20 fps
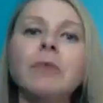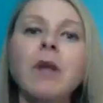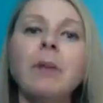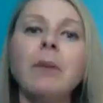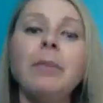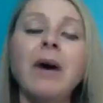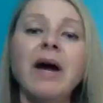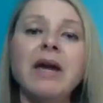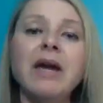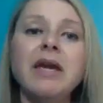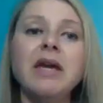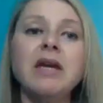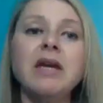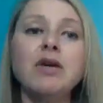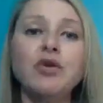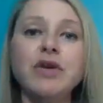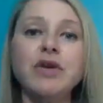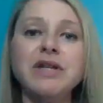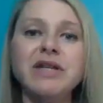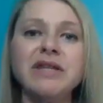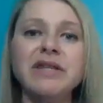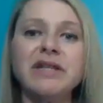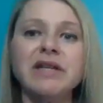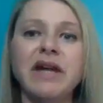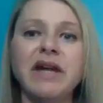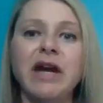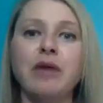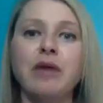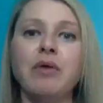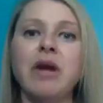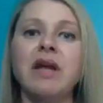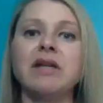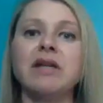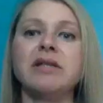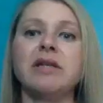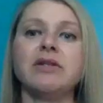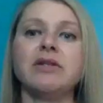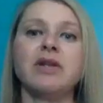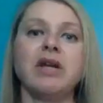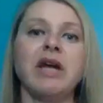by increasing the diuretics,
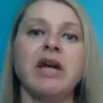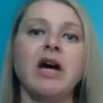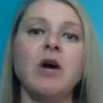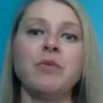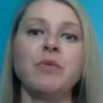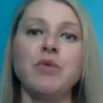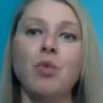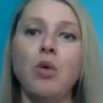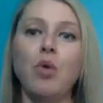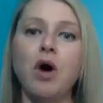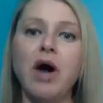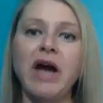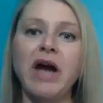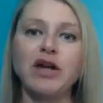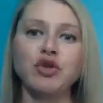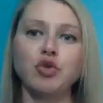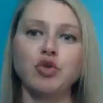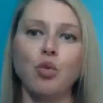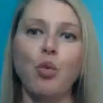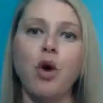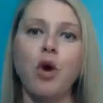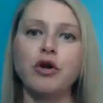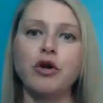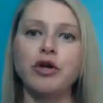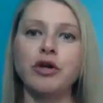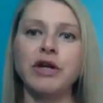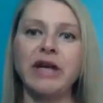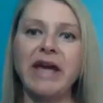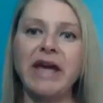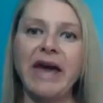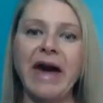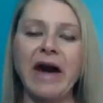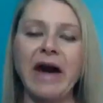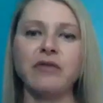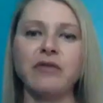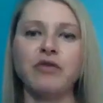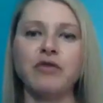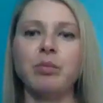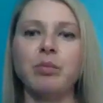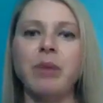that's going to help the extra water to get out
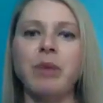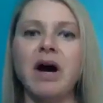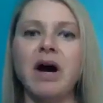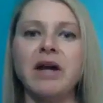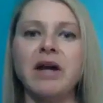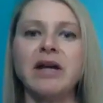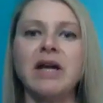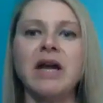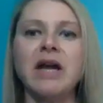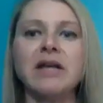of your body.